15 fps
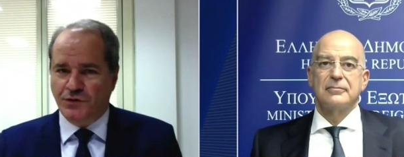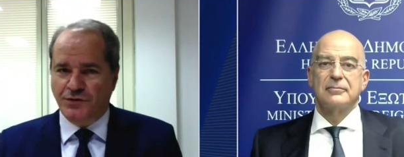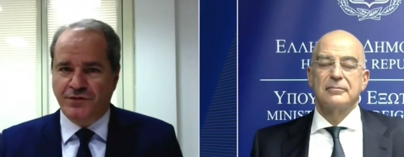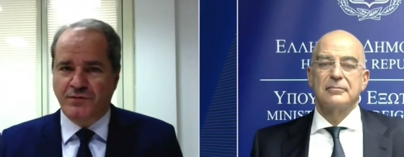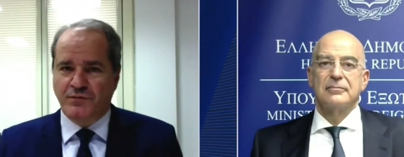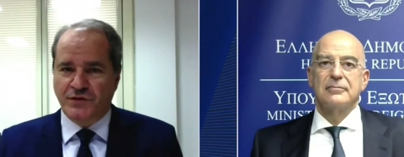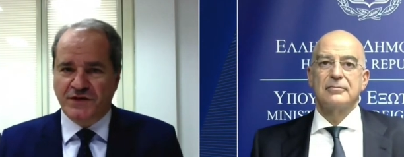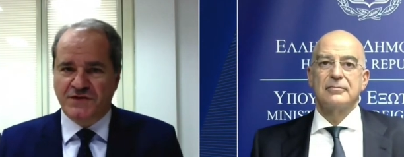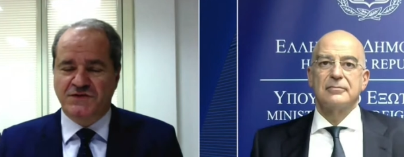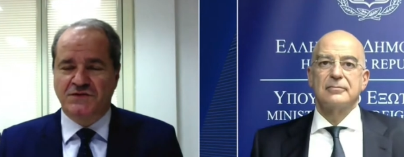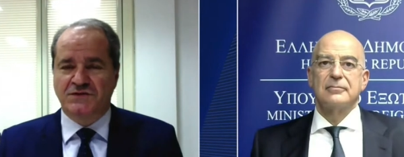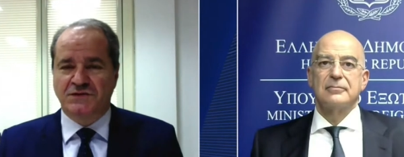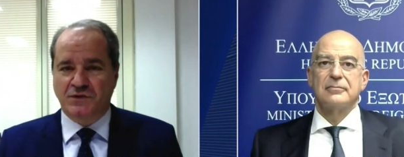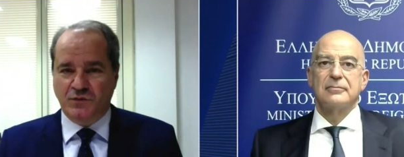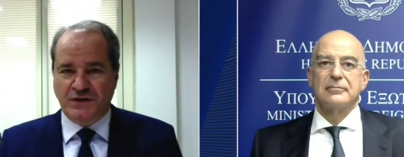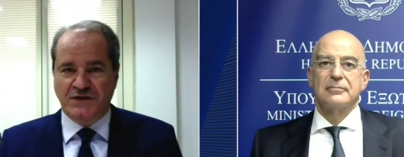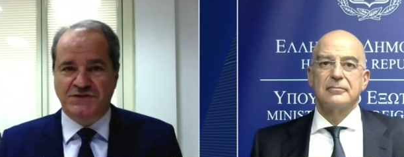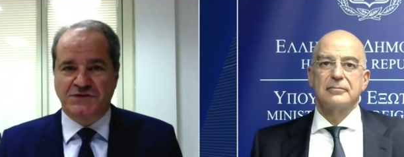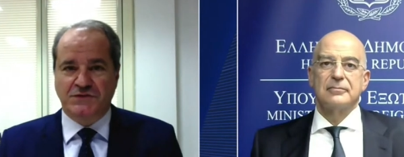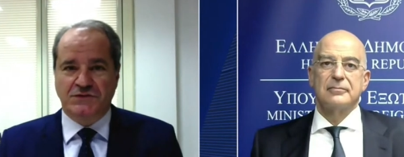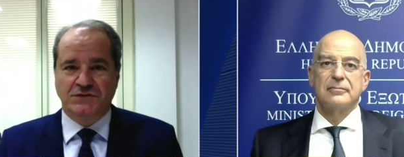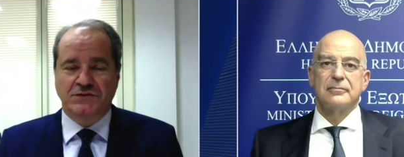Speaker 1: both in Brussels and
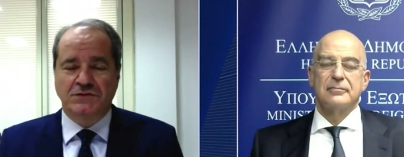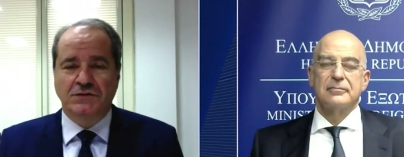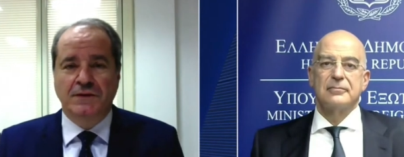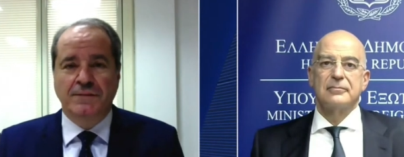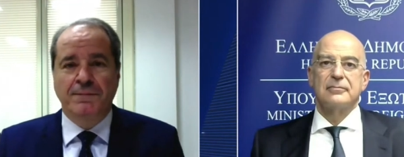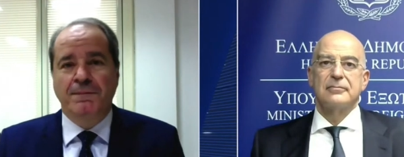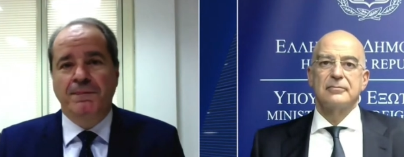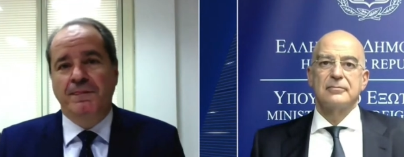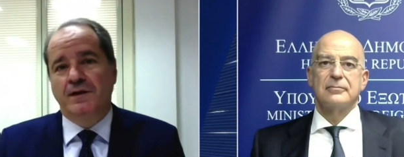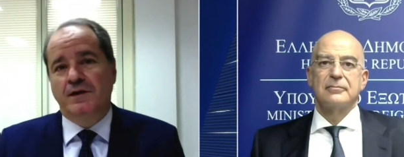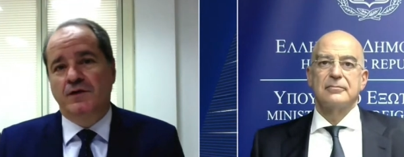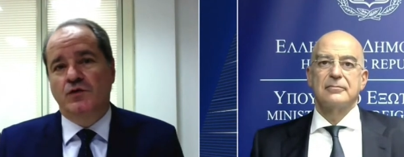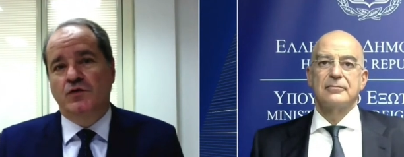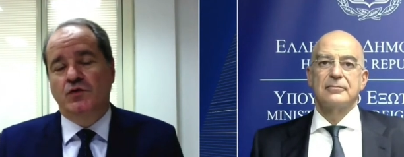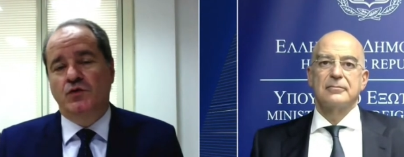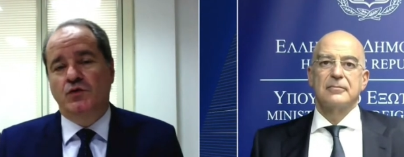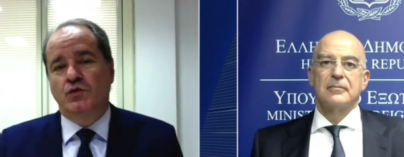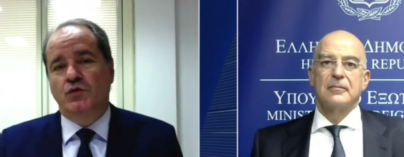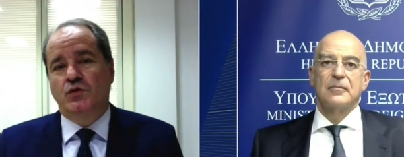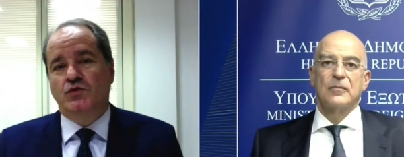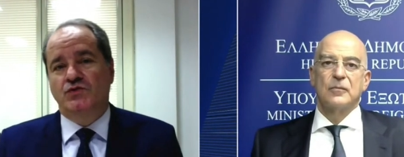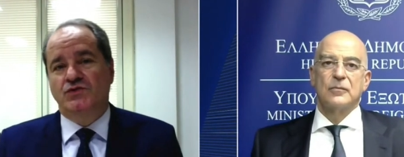Washington,
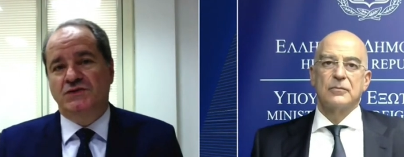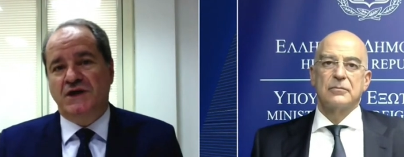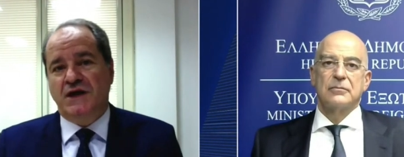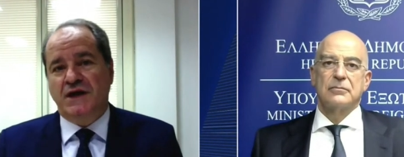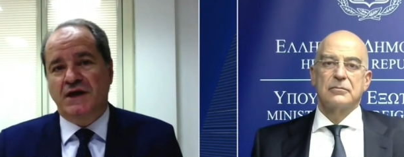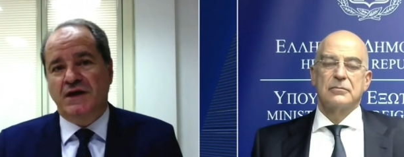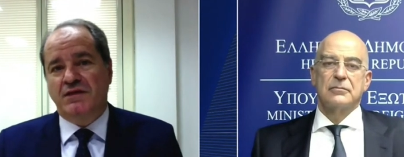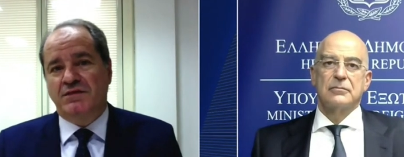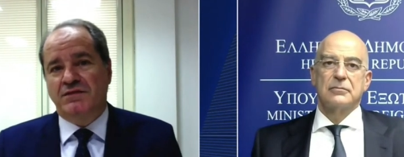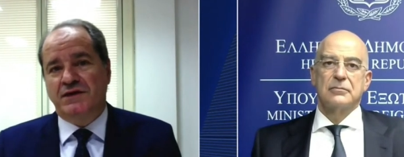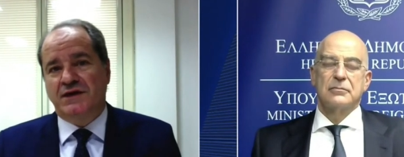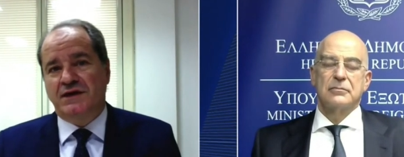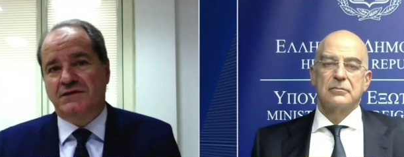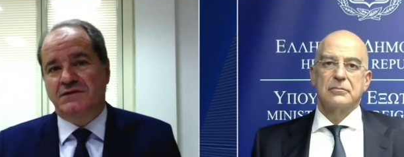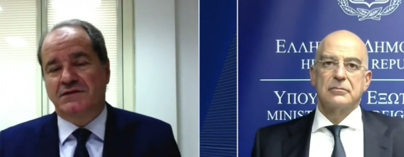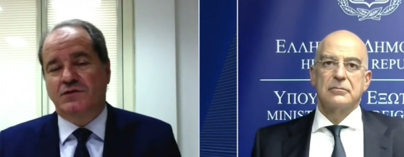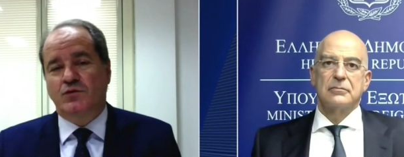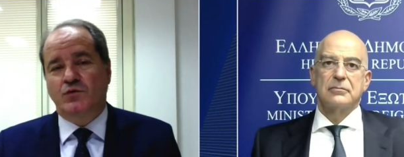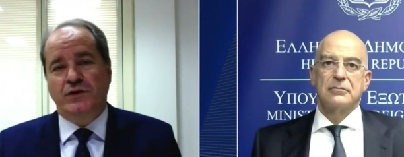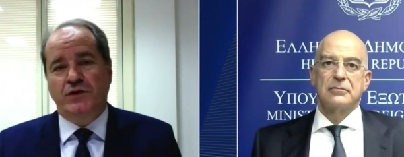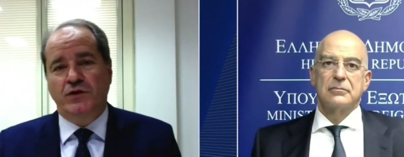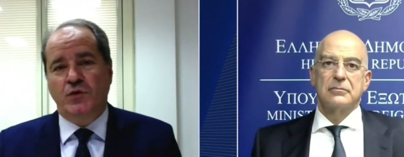who say that we
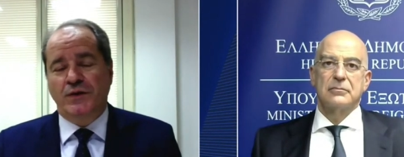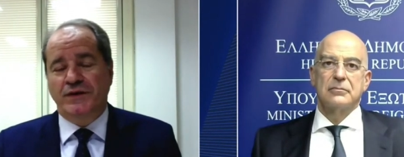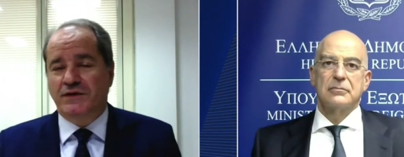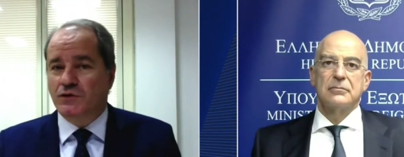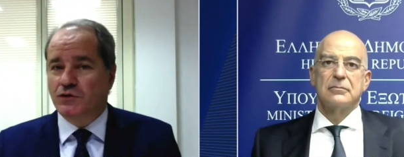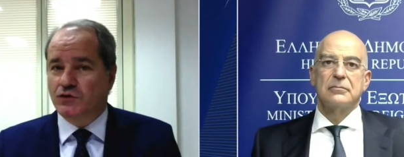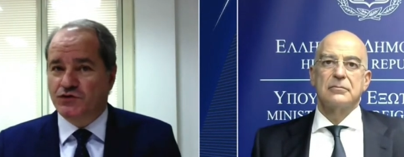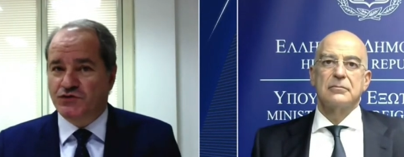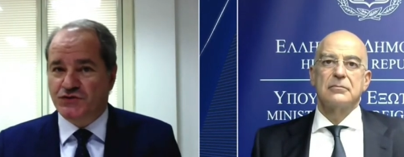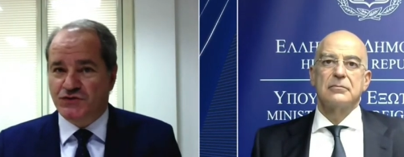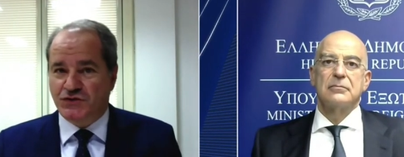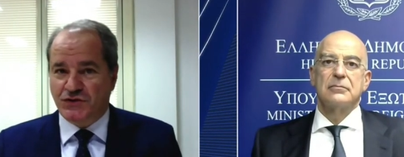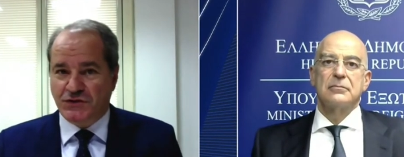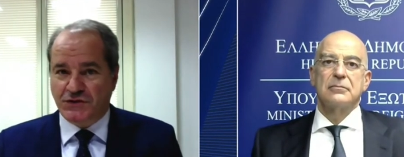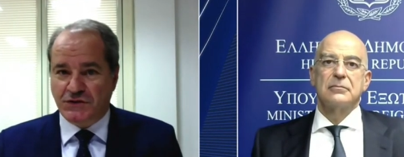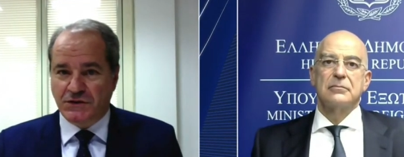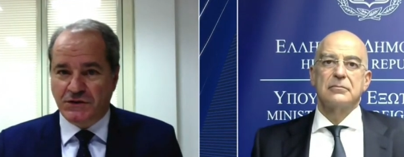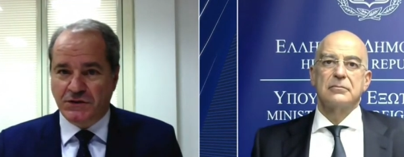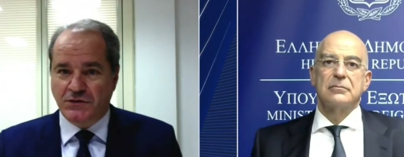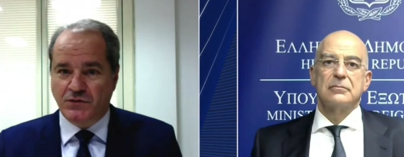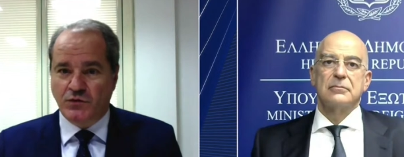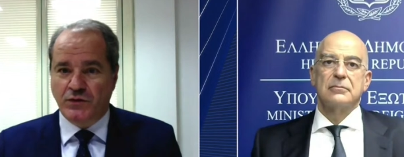want to lose Turkey?
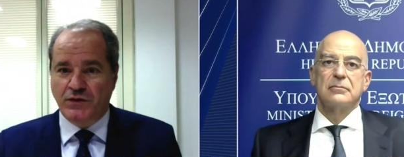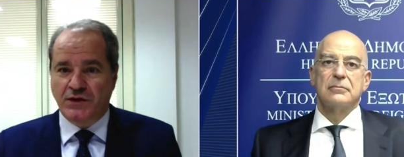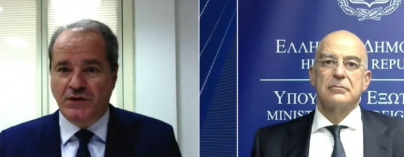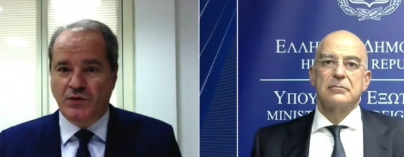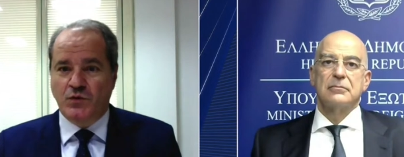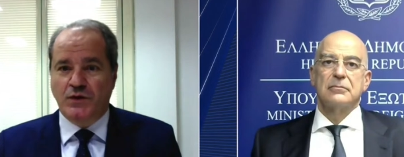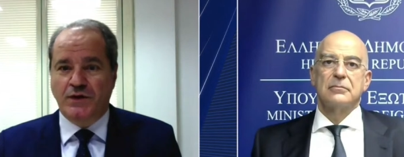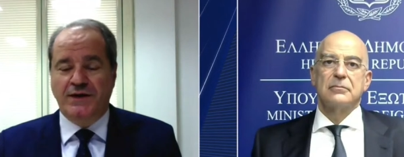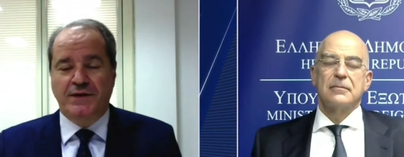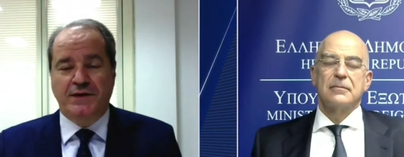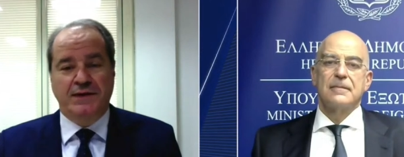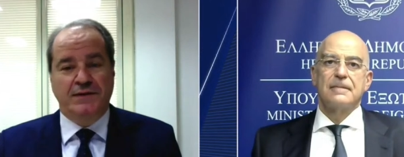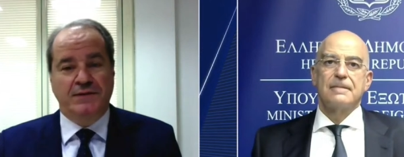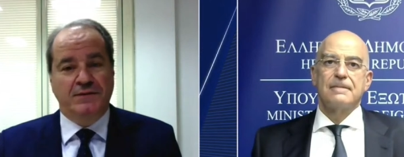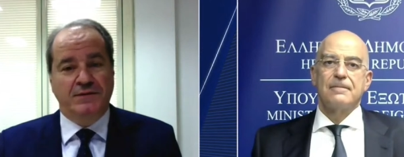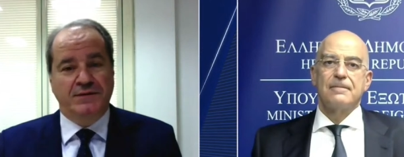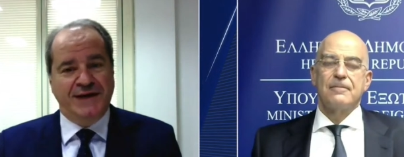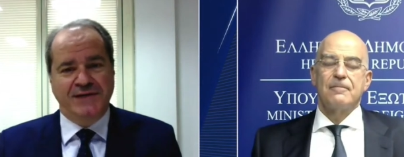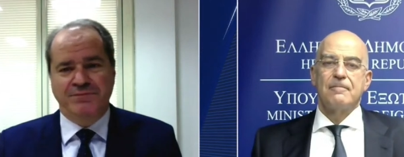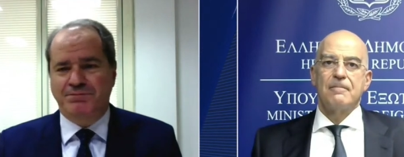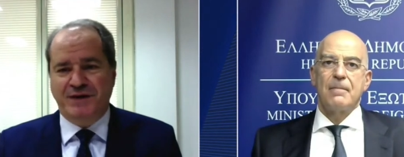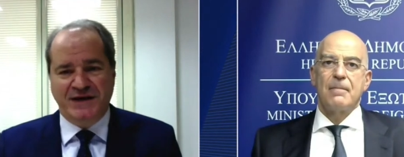We want
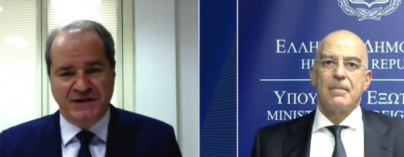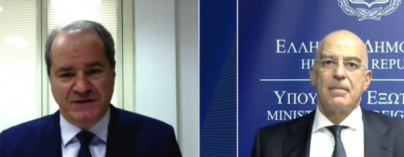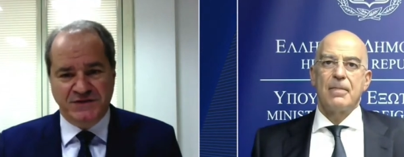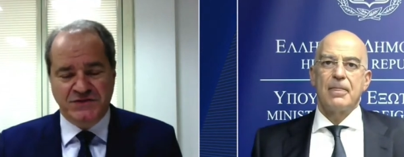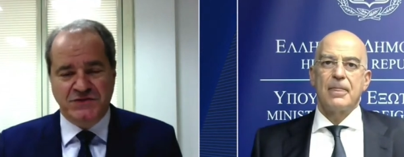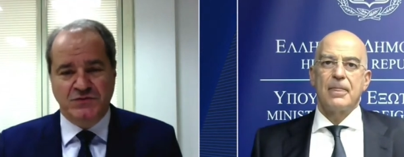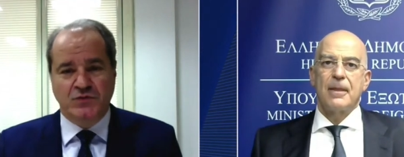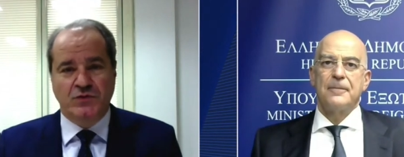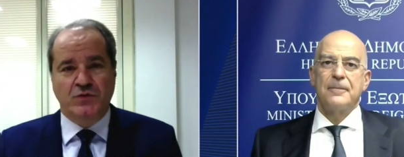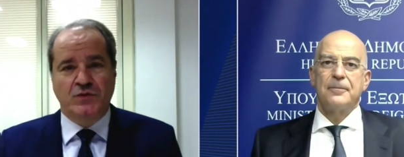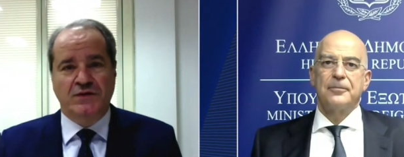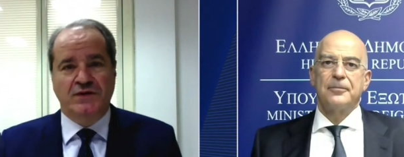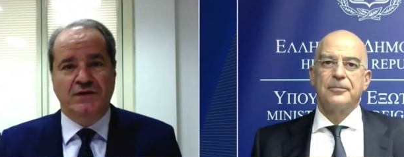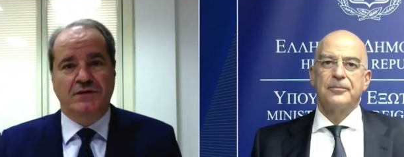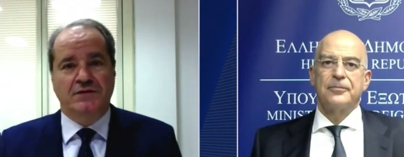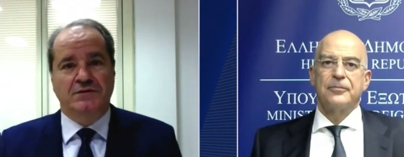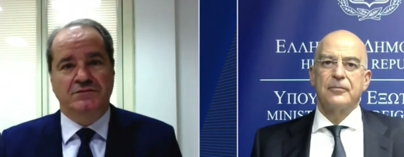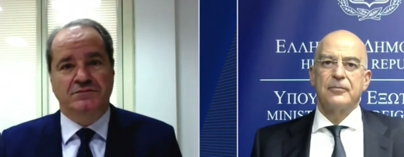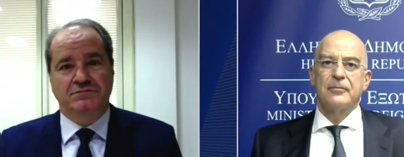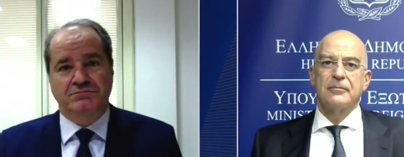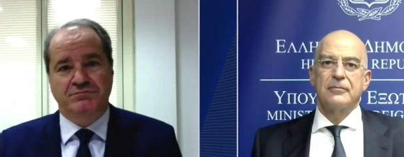to